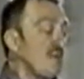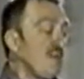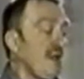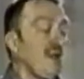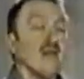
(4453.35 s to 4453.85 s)
and
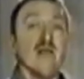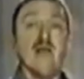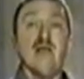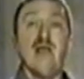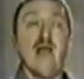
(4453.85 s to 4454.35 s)
pain
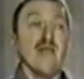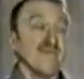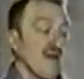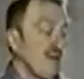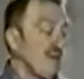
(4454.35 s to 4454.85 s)
had
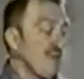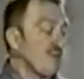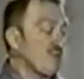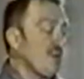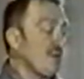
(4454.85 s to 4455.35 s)
finally
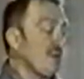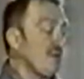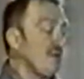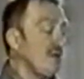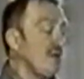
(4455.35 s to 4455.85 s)
been spoken,